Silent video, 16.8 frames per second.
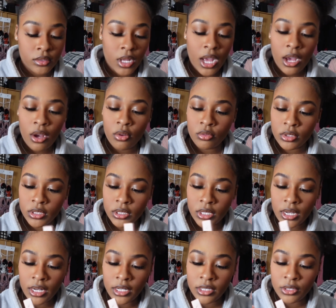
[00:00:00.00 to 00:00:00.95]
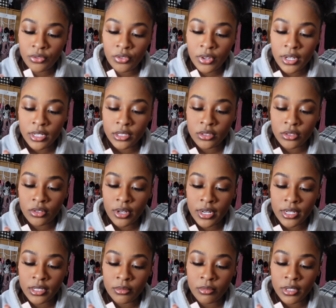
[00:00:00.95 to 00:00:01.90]
Ouch. I just freaking
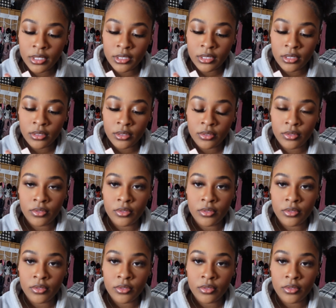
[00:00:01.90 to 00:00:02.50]
scratched myself.